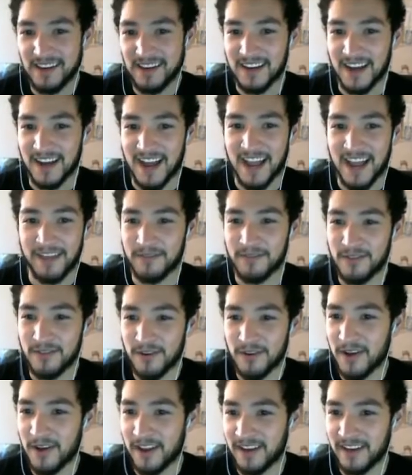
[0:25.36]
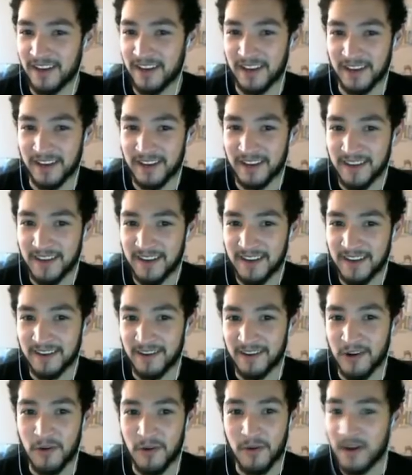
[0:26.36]
I have no idea.
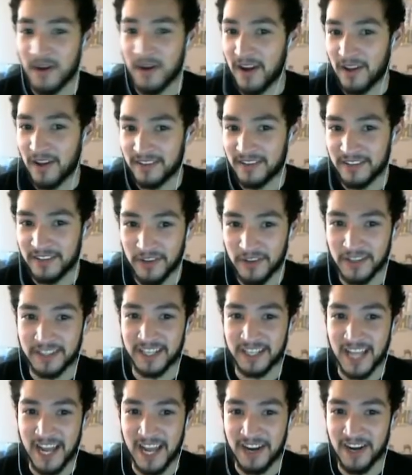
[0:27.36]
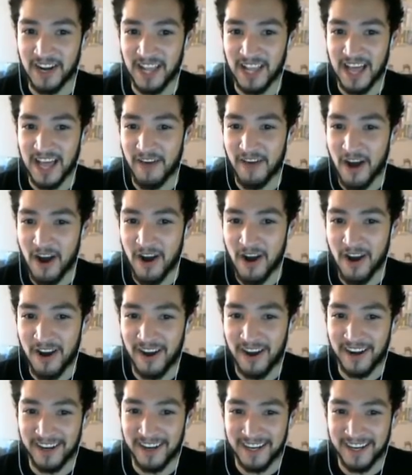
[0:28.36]
Oh well, to the slender level!